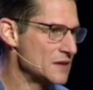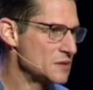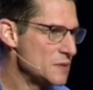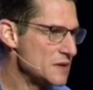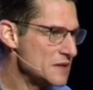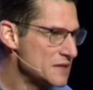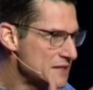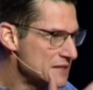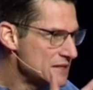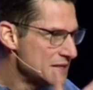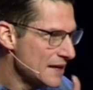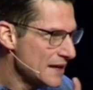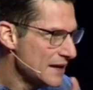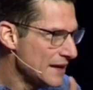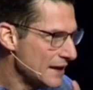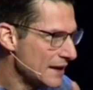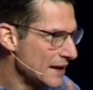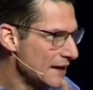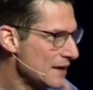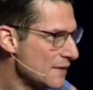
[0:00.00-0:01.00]
we
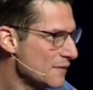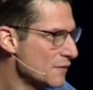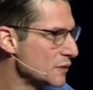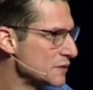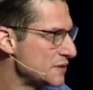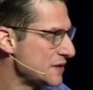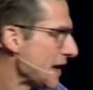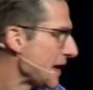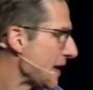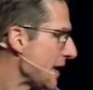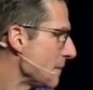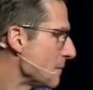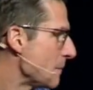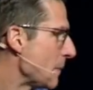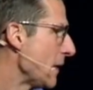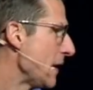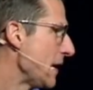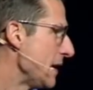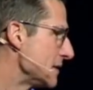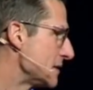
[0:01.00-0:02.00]
see evil taking
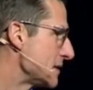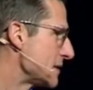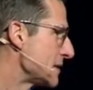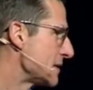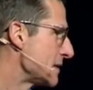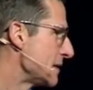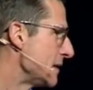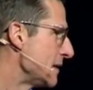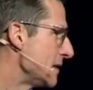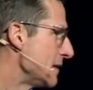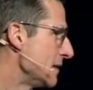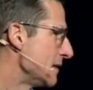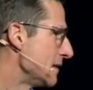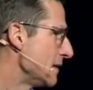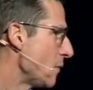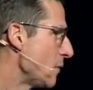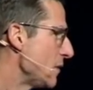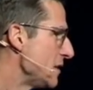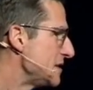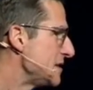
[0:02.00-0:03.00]
place,
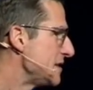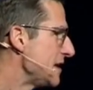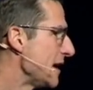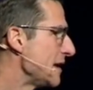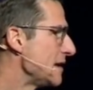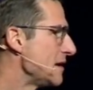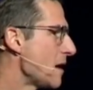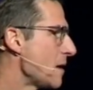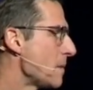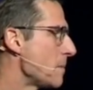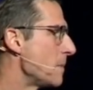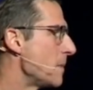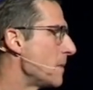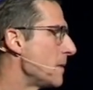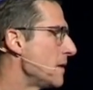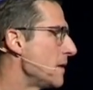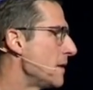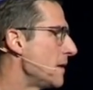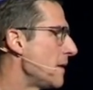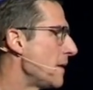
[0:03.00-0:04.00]
that we stand up
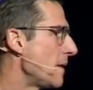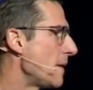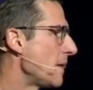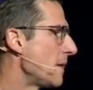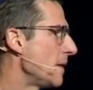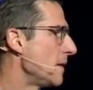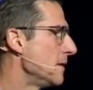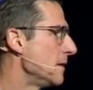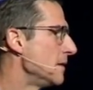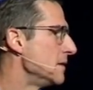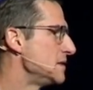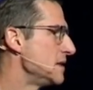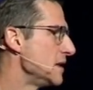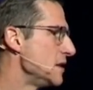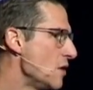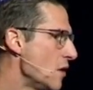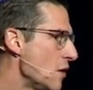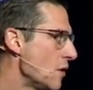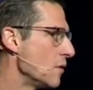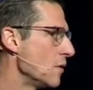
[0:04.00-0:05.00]
and say,
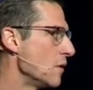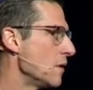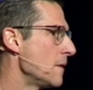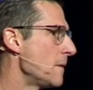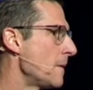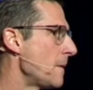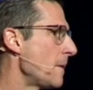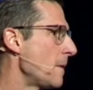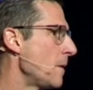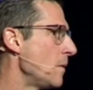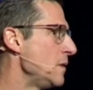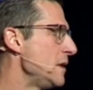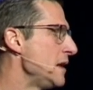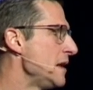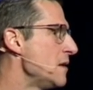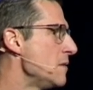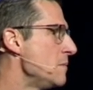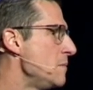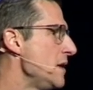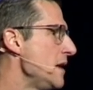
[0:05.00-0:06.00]
No, we need
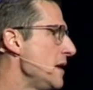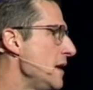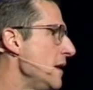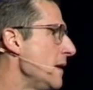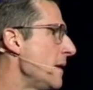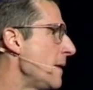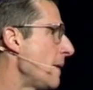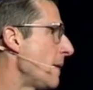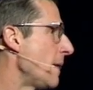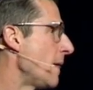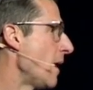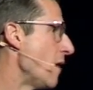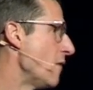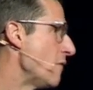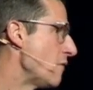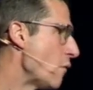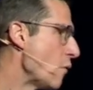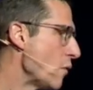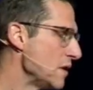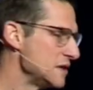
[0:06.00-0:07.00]
to be a
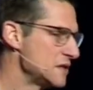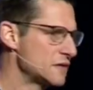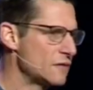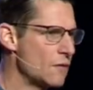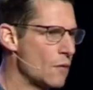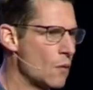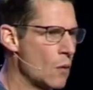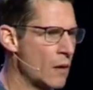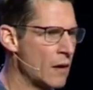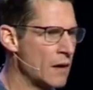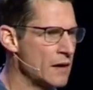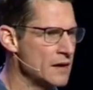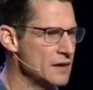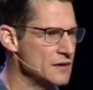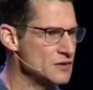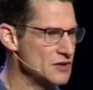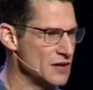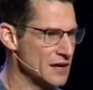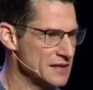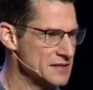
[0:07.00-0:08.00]
voice for
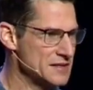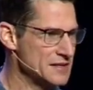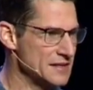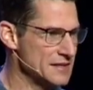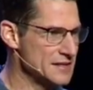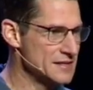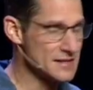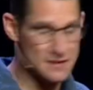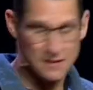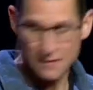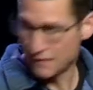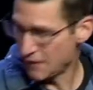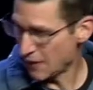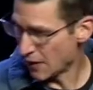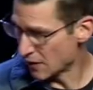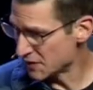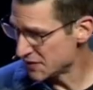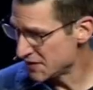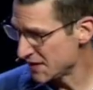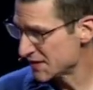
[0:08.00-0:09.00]
justice. And the
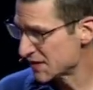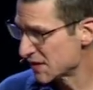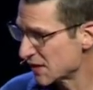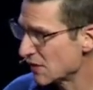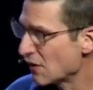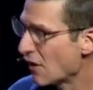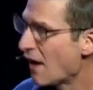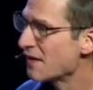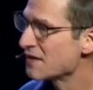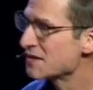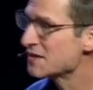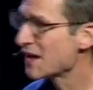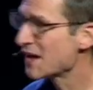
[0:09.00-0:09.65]
Pharisees had lost